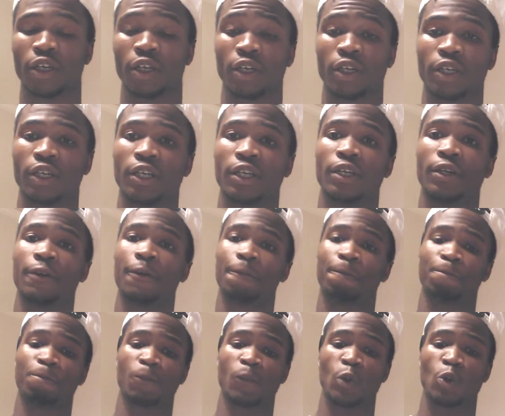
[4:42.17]

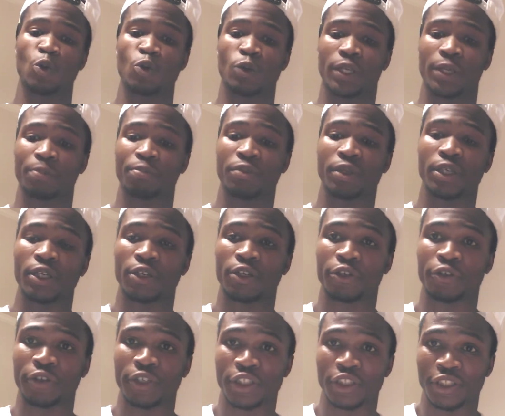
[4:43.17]
Who can be a
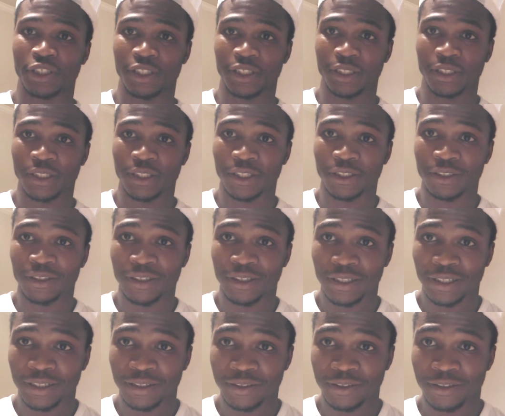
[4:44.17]
Christian?
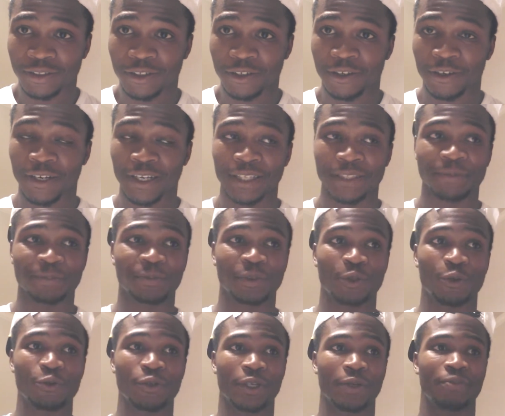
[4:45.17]
All right,
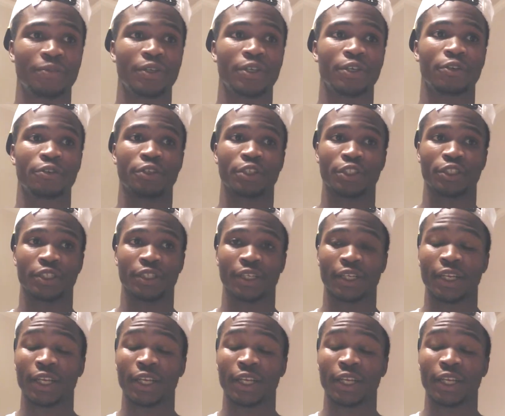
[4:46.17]
who can be a Christian?